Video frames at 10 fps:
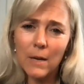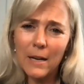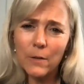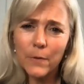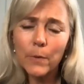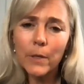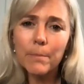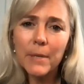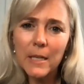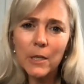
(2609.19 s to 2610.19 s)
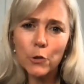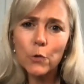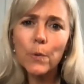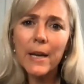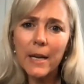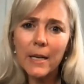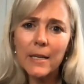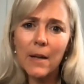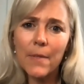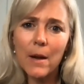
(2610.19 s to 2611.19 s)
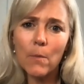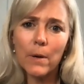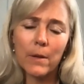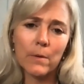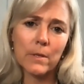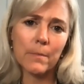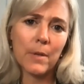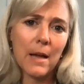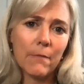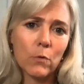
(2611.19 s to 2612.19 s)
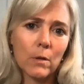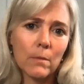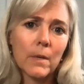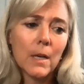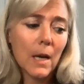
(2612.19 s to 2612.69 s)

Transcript: I don't know if you were competing or training down there where there was a platform